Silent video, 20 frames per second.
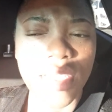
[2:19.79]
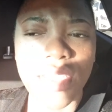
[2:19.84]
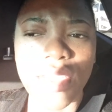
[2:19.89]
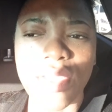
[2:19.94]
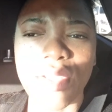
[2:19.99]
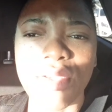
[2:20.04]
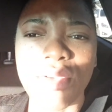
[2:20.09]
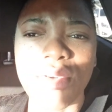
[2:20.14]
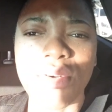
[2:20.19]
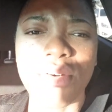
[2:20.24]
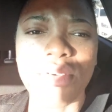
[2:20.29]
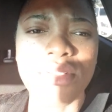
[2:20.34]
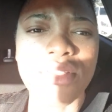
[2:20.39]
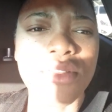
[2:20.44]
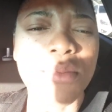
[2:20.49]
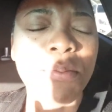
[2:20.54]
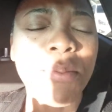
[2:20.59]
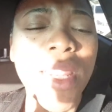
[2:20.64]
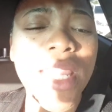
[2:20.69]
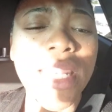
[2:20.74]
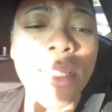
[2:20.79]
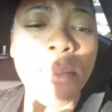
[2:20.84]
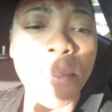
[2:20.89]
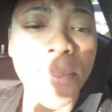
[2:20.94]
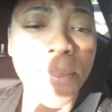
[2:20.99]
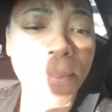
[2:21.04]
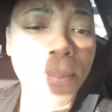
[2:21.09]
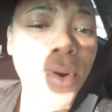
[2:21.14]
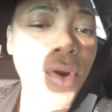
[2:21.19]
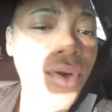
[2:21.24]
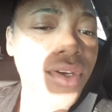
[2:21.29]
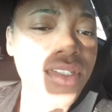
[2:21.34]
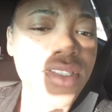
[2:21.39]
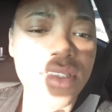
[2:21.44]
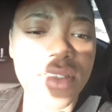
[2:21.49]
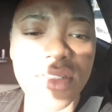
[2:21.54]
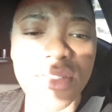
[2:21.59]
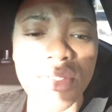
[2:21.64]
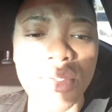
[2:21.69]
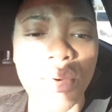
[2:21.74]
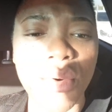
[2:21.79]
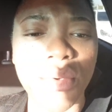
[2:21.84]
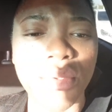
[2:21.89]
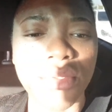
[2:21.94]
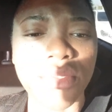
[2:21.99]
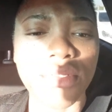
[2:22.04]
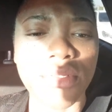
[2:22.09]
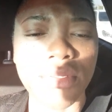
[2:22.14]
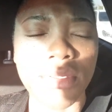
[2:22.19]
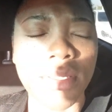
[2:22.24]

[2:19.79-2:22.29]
You know, many persons don't,